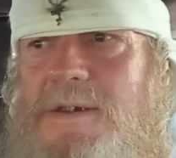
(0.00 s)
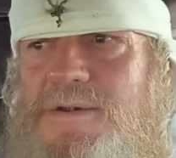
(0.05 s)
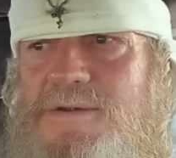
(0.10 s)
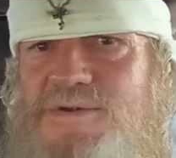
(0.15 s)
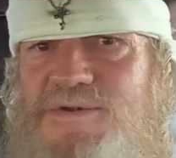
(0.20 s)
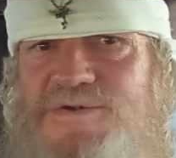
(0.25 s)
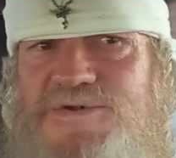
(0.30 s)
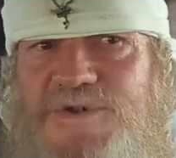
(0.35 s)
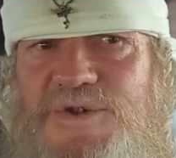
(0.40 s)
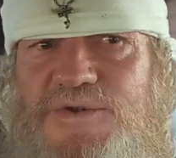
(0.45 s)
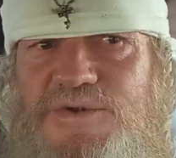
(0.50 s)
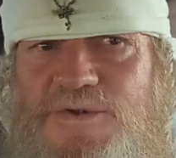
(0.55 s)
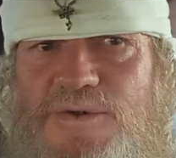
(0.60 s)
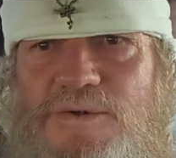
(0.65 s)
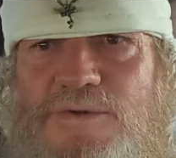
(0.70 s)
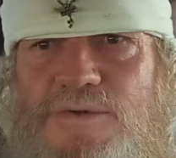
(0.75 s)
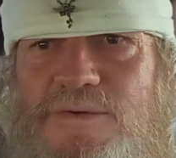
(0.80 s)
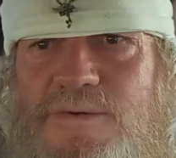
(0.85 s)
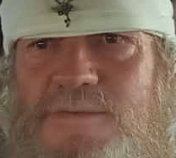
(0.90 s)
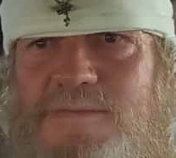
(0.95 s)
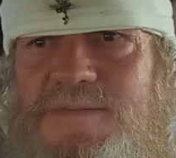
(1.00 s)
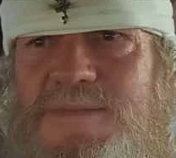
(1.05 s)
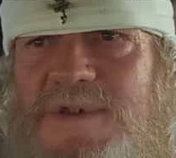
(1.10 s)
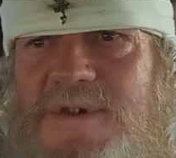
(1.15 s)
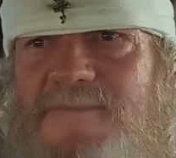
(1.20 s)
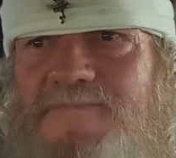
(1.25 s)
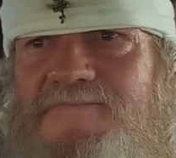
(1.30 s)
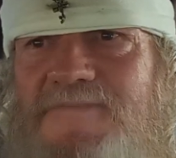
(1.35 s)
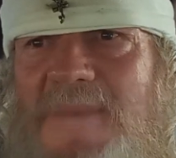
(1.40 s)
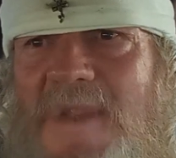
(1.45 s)
consumed
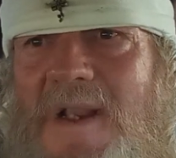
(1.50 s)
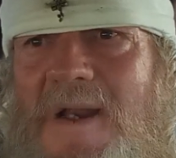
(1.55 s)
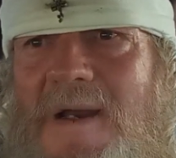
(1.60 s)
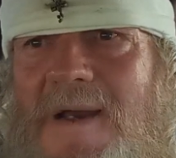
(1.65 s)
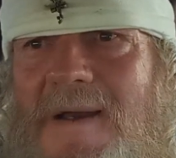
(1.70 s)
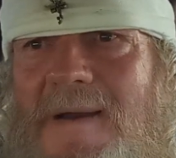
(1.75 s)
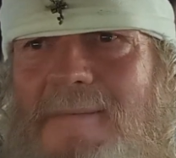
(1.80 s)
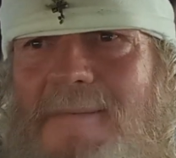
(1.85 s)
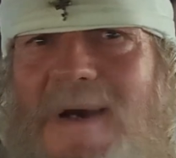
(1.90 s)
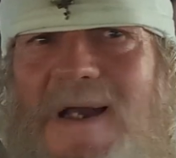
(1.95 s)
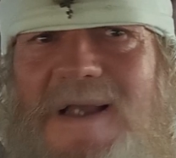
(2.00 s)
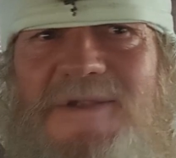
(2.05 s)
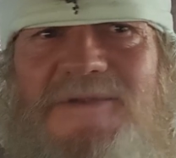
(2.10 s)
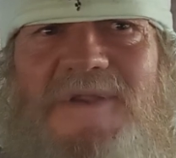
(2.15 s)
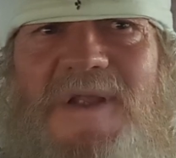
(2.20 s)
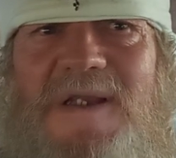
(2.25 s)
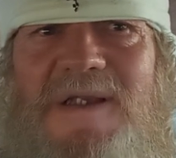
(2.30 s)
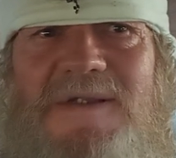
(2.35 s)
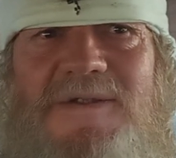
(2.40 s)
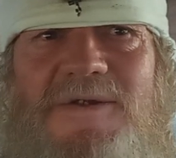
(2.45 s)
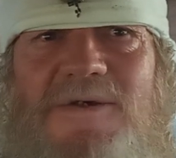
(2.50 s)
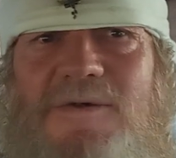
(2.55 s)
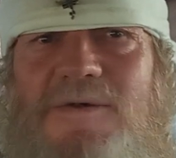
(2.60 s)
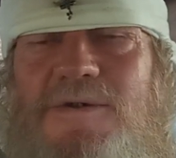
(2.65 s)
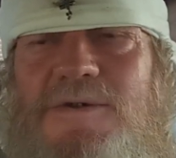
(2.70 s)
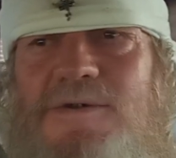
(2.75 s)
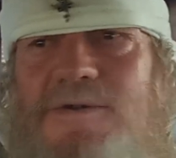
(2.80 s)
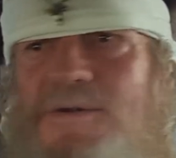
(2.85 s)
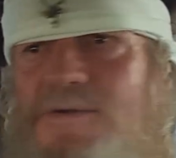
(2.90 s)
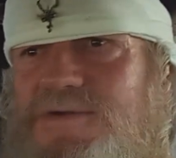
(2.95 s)
by thinking they're
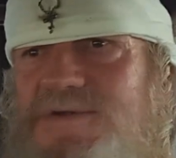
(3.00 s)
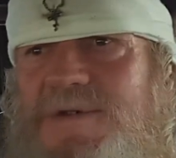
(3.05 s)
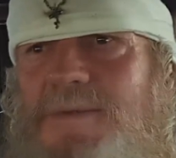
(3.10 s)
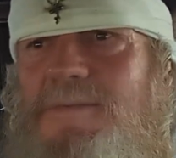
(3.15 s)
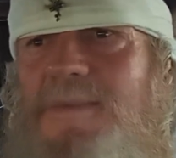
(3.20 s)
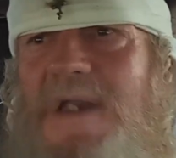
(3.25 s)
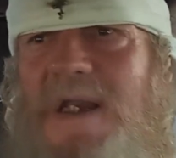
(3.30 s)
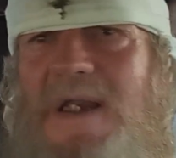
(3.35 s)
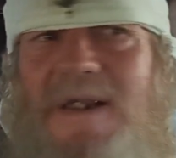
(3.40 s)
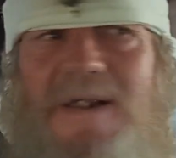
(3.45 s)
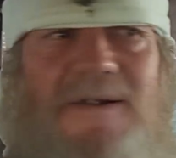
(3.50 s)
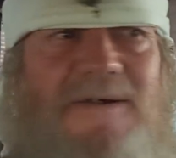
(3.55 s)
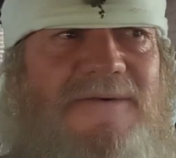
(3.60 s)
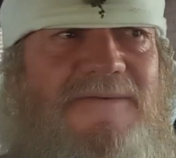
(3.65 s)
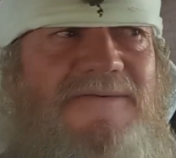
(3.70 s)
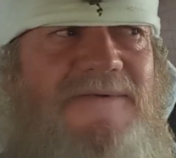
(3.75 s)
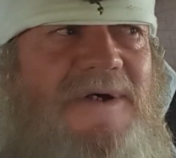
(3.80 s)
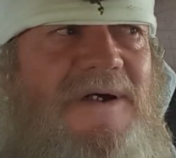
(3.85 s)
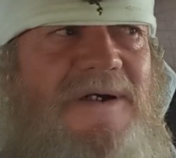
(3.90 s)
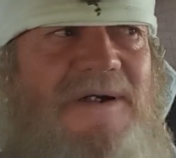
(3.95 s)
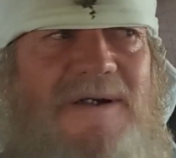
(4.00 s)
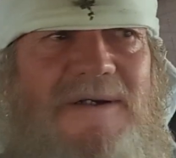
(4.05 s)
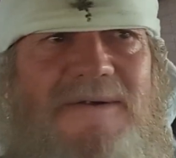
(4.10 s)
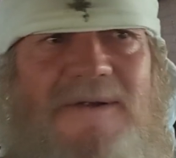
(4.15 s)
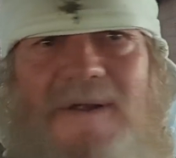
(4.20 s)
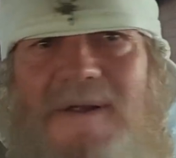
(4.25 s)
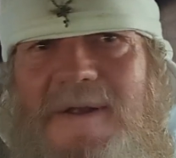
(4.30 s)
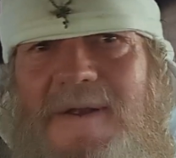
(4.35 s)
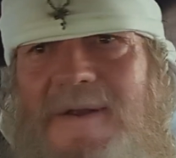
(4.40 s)
going to do some kind of,